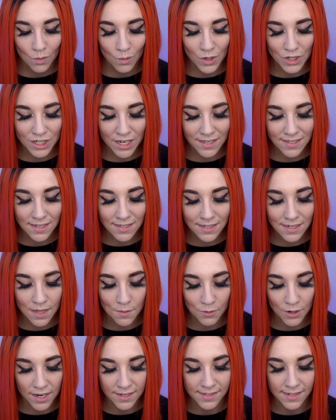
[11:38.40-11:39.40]
Which gets us to
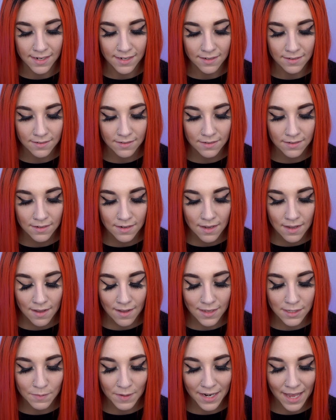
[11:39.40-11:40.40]
the present.
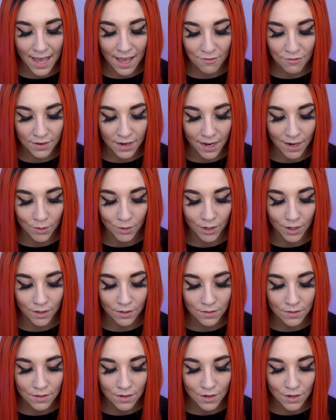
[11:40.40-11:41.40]
It's been half an hour.
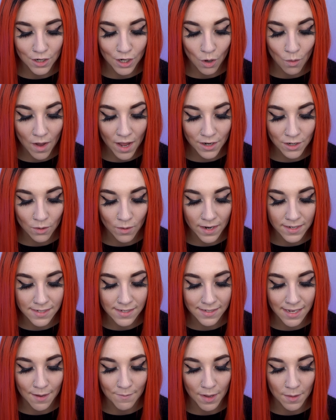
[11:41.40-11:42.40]
No odd noise
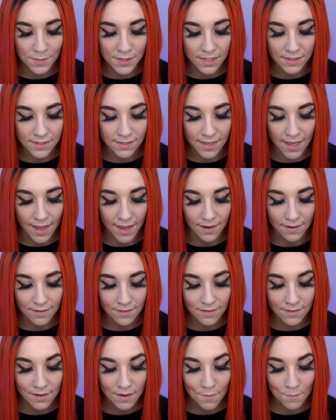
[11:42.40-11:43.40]
has come up since then,
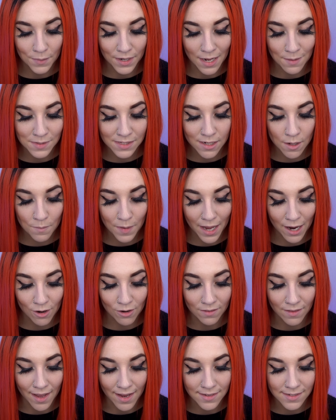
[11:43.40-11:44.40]
but I'm still
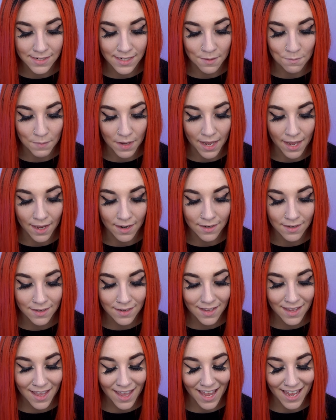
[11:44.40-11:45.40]
paralyzed in bed,
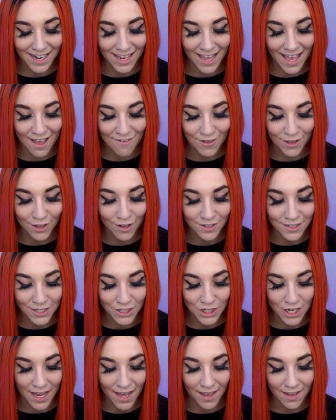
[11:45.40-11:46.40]
and I haven't gone to
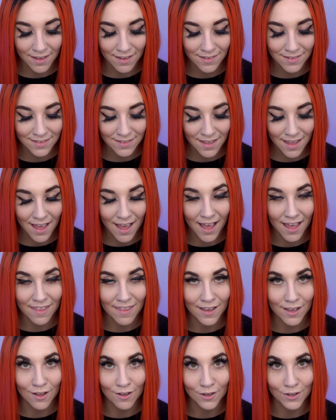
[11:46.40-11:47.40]
check. I
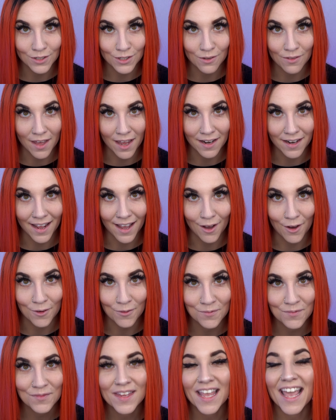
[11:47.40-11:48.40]
think I'll go do that now.